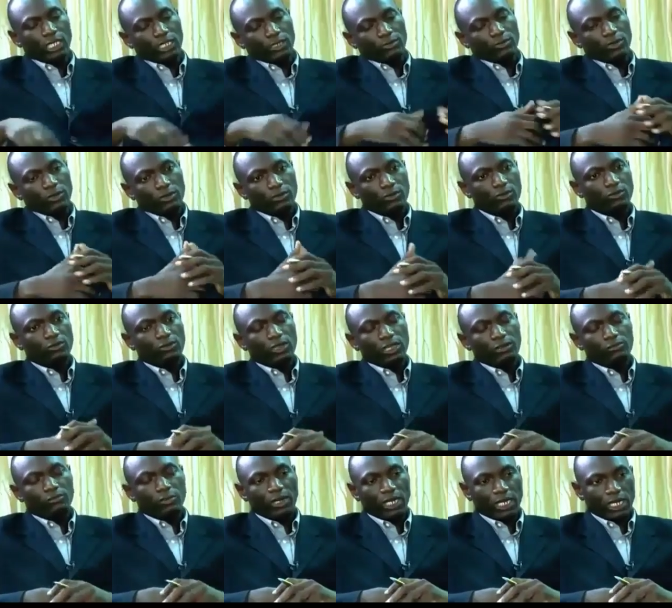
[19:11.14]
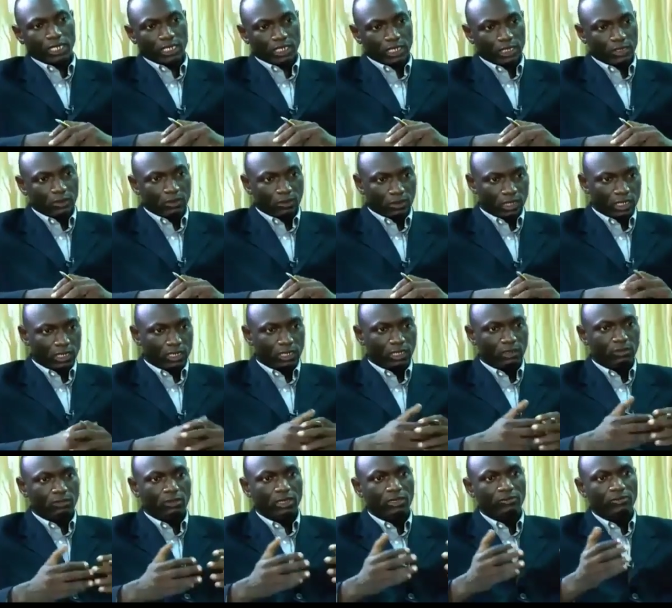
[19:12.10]
Yes, but you of have plans, knowing
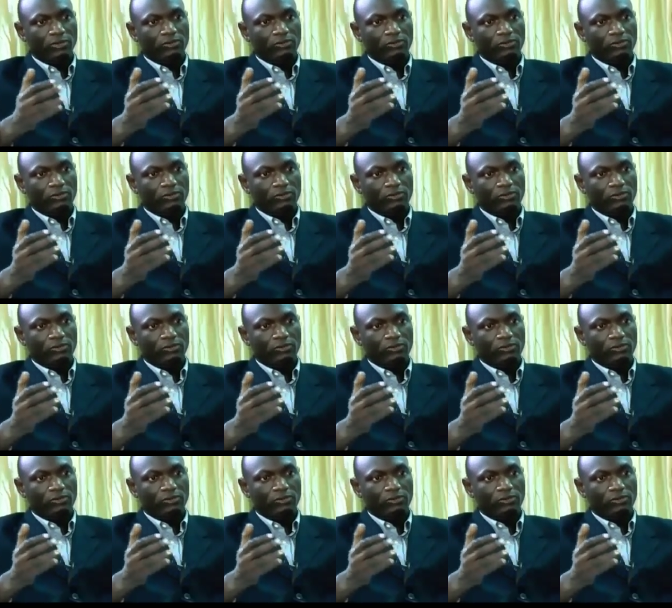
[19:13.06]
that